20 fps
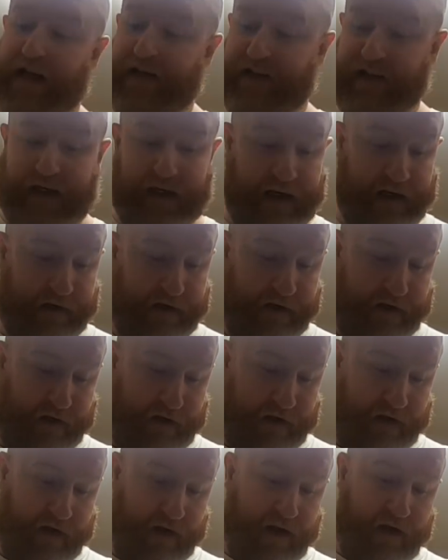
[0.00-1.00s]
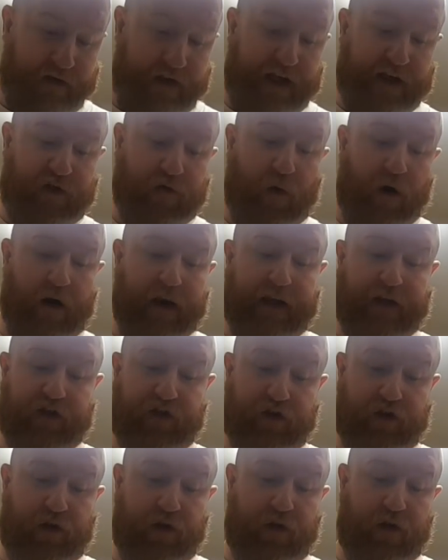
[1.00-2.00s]
dressing. This one
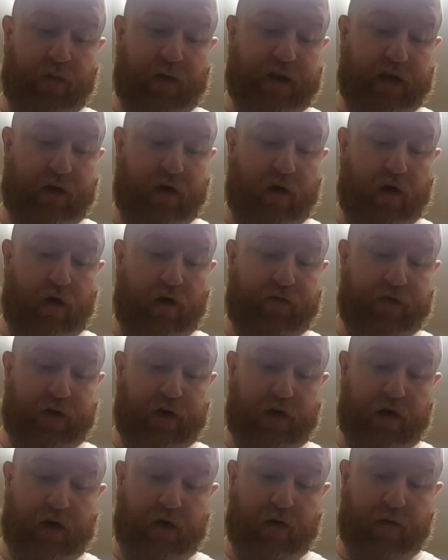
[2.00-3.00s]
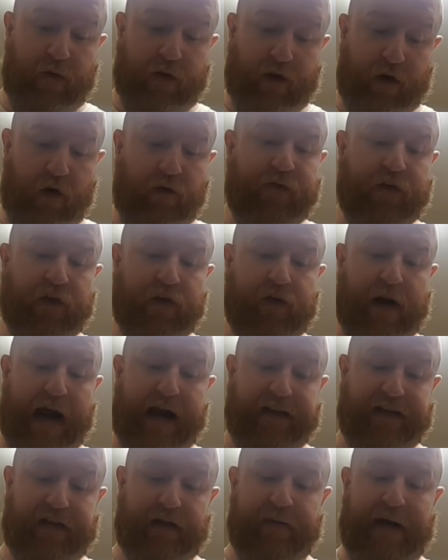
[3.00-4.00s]
is tuna with an oven
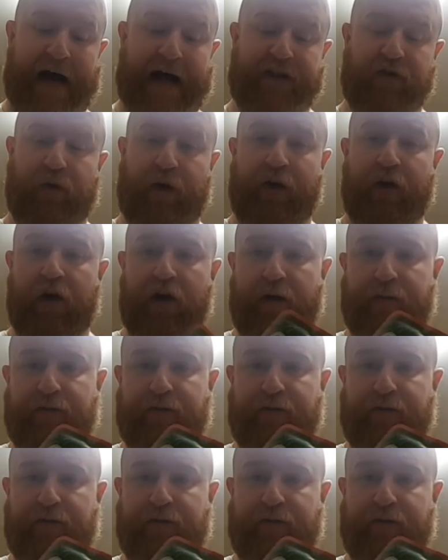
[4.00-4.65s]
dried tomato and